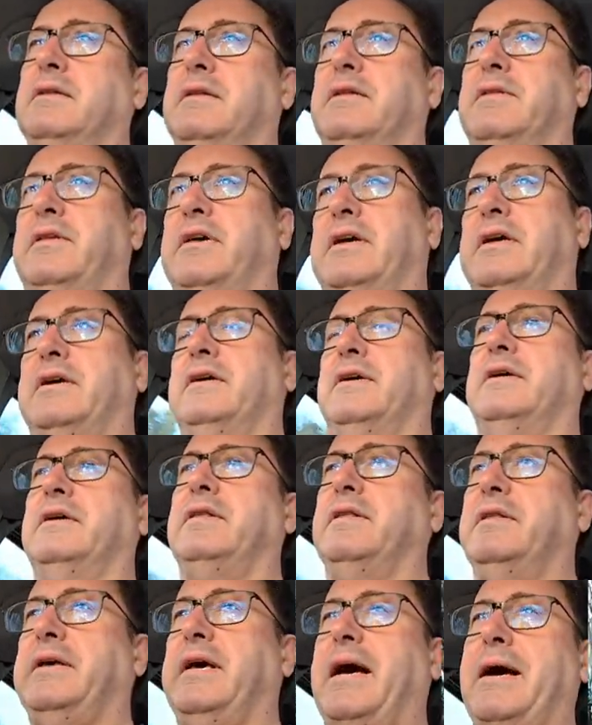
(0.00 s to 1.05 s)
the
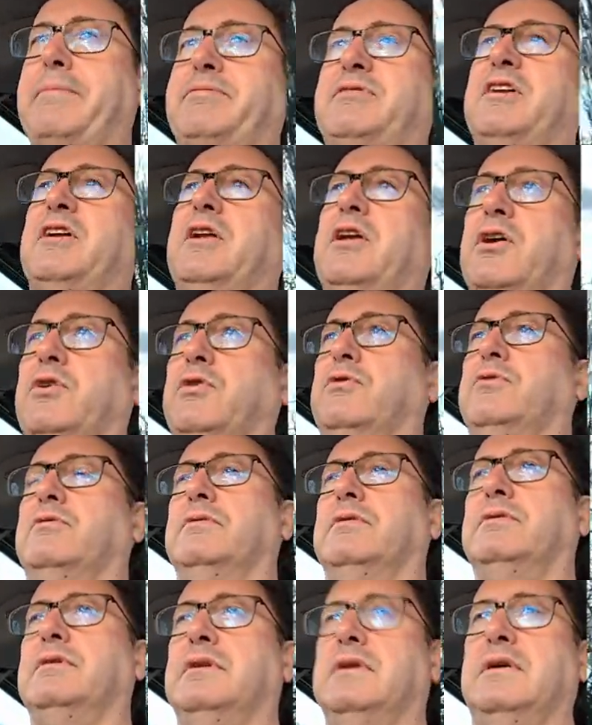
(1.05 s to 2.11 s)
the absolute
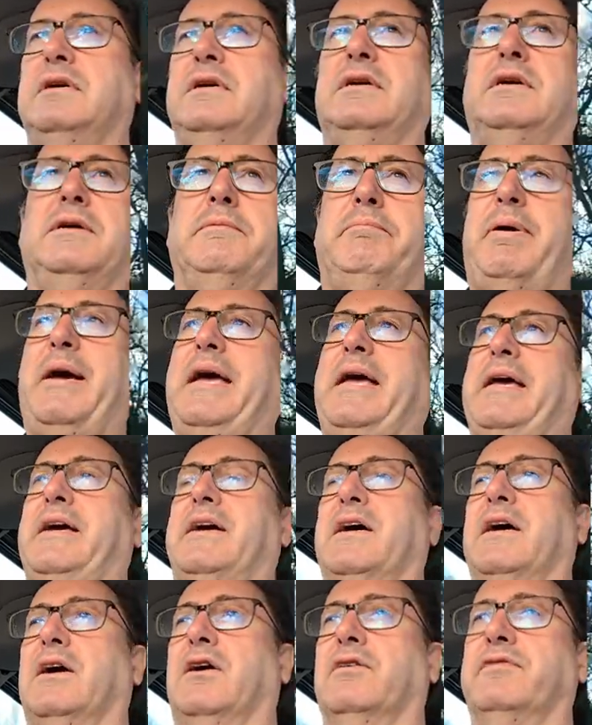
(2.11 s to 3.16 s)
peak
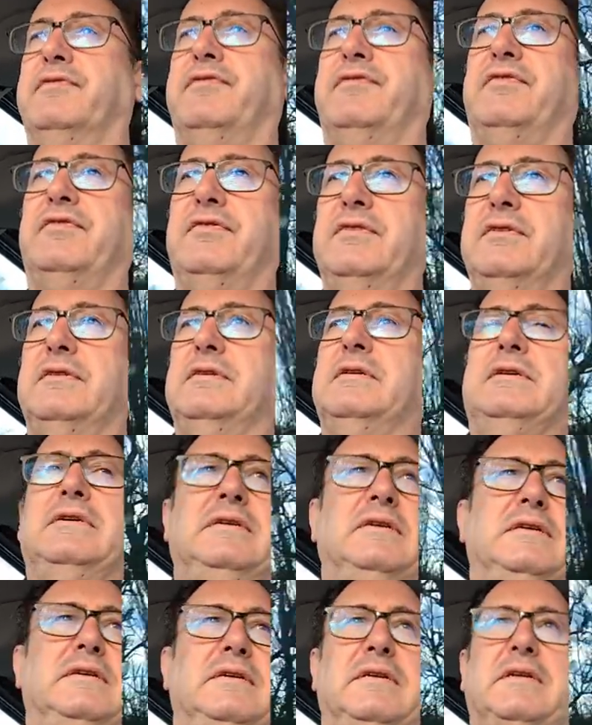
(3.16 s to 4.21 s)
of
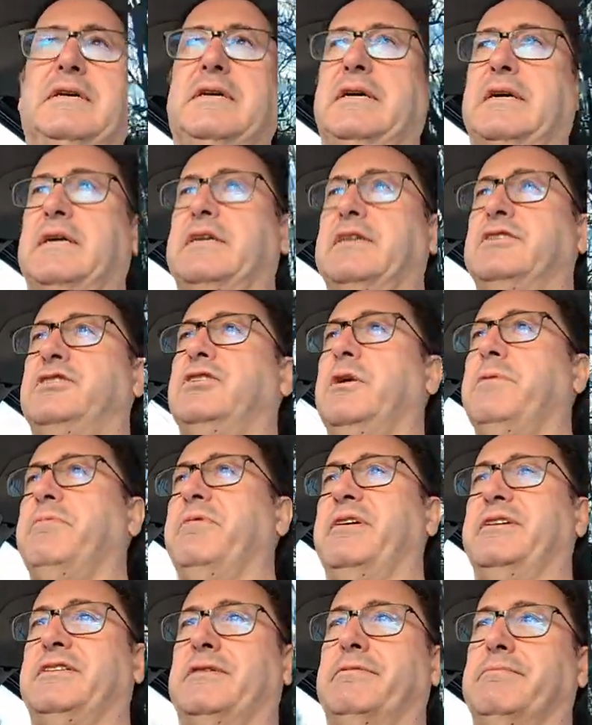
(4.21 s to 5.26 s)
uh,
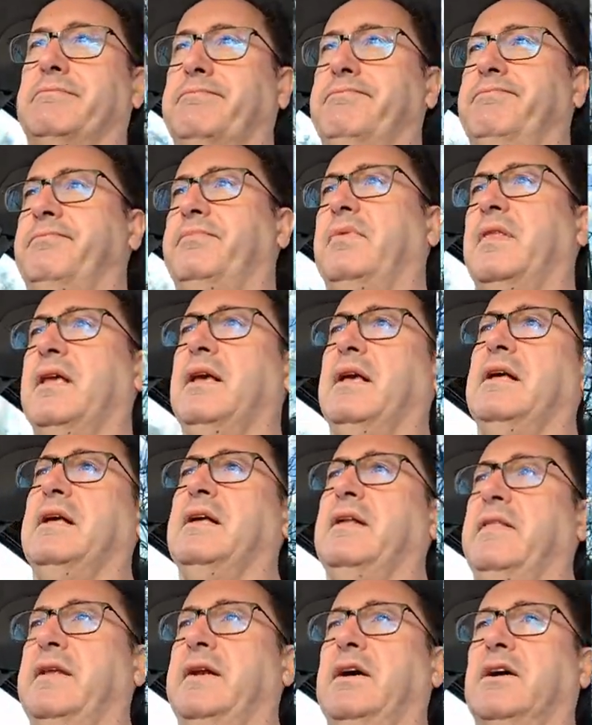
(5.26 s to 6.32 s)
consumerism.
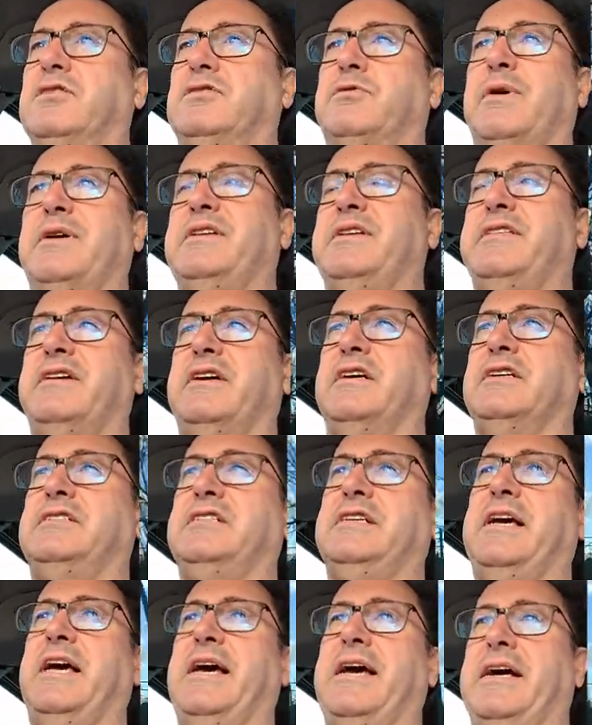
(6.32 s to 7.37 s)
The last twenty,
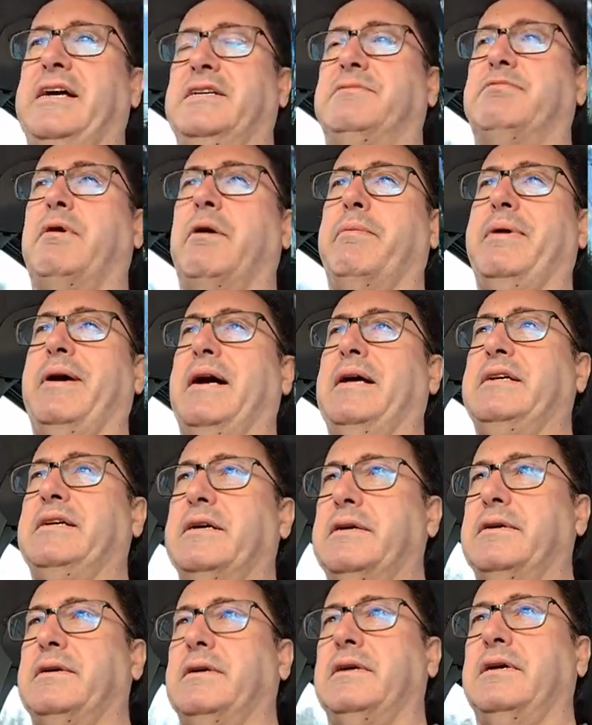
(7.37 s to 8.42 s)
thirty years, where we had
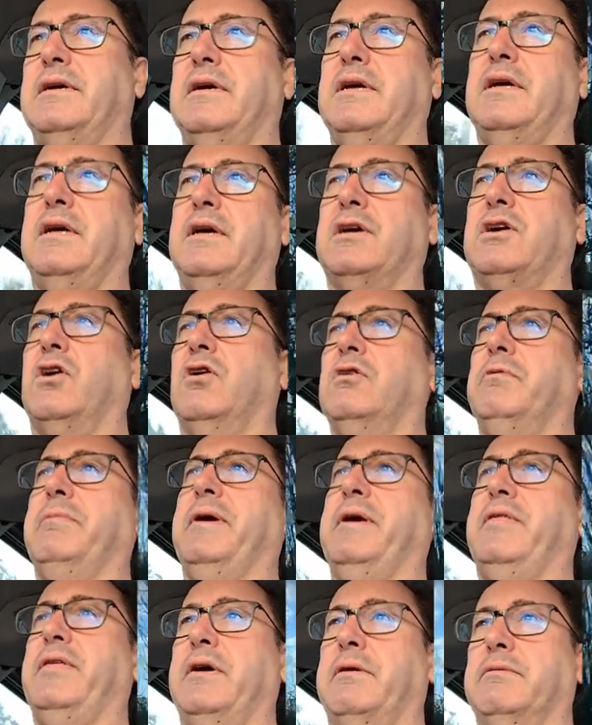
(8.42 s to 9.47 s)
an
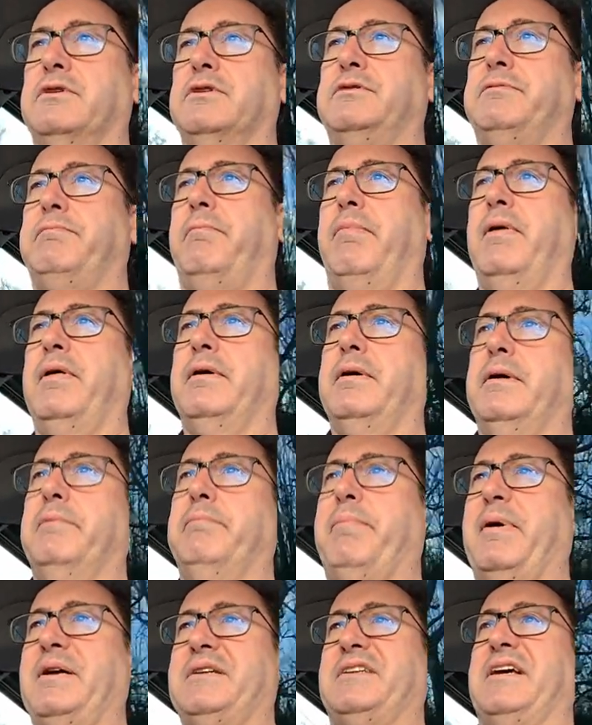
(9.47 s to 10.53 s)
economy that was uh,
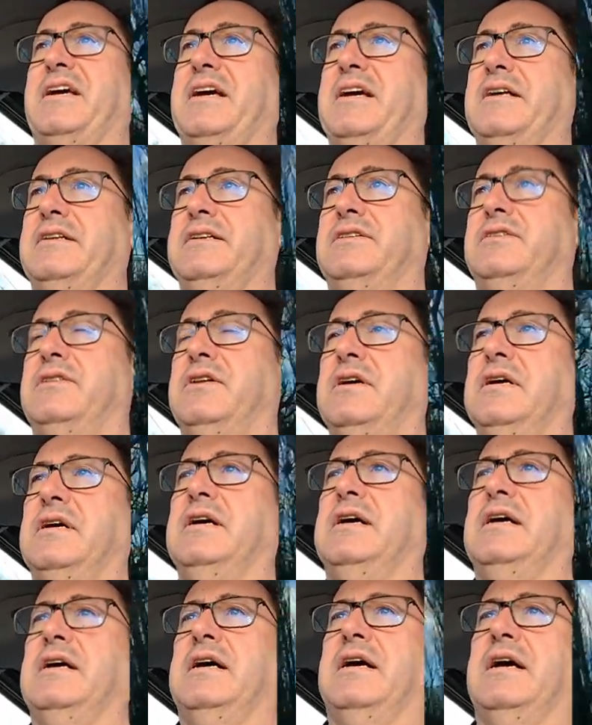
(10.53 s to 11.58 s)
buzzing and
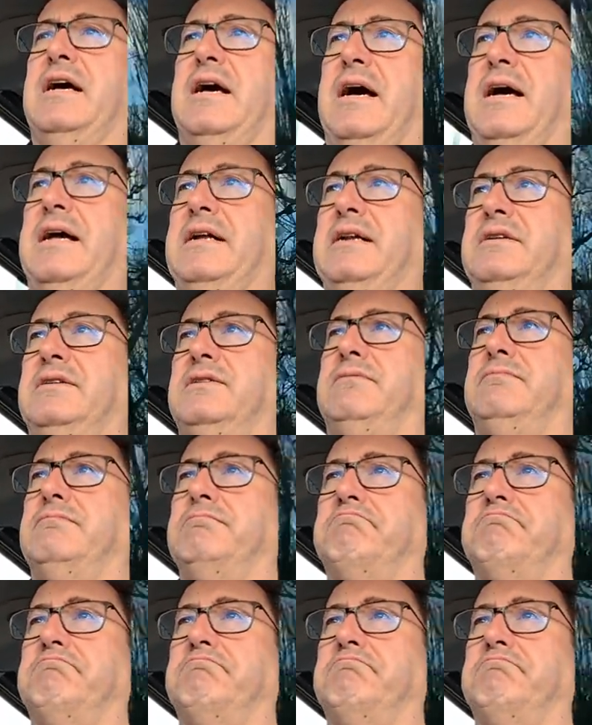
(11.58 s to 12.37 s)
and